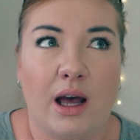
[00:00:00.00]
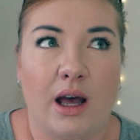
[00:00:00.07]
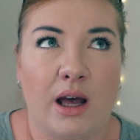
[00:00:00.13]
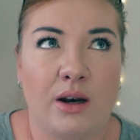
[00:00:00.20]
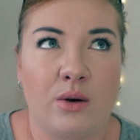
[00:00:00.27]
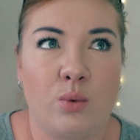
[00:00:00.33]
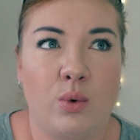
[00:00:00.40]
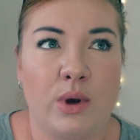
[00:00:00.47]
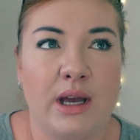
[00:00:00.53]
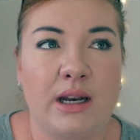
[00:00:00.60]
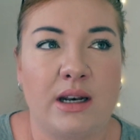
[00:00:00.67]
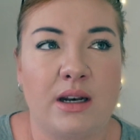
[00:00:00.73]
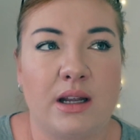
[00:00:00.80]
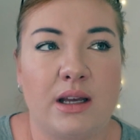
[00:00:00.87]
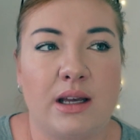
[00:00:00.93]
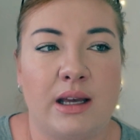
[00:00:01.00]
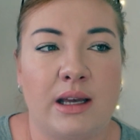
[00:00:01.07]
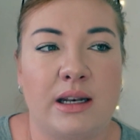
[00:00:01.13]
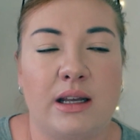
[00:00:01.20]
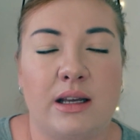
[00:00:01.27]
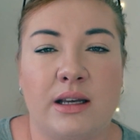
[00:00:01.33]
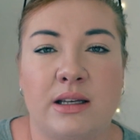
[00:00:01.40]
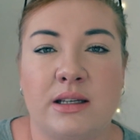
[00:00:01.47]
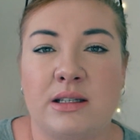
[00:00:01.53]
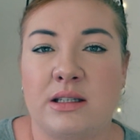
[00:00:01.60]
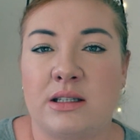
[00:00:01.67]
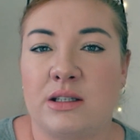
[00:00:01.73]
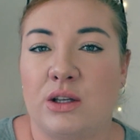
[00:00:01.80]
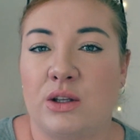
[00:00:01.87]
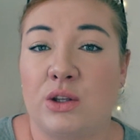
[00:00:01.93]
and when it
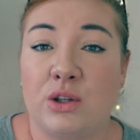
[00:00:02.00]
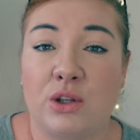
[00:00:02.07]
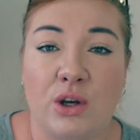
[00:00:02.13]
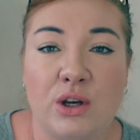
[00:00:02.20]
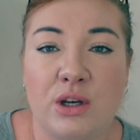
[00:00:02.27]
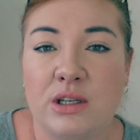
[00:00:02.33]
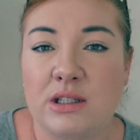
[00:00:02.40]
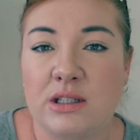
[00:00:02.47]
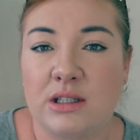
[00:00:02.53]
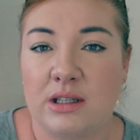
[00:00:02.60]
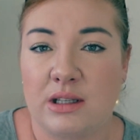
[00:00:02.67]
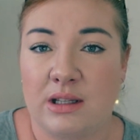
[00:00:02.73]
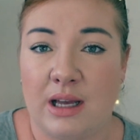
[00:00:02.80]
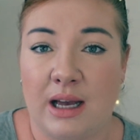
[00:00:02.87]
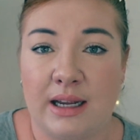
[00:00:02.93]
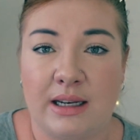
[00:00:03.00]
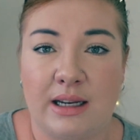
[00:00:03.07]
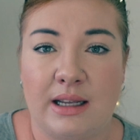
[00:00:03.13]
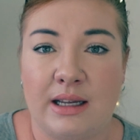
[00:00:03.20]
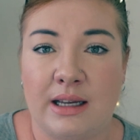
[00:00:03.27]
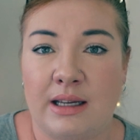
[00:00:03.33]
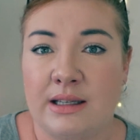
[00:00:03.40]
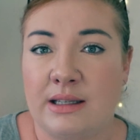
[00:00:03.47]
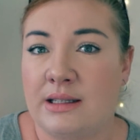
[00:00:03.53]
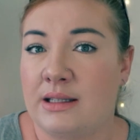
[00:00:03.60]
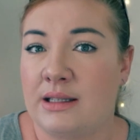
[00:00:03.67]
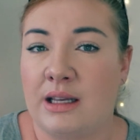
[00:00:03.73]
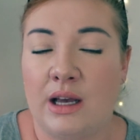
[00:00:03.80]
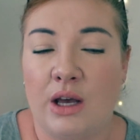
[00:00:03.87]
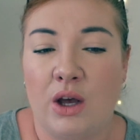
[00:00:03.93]
is thirst that is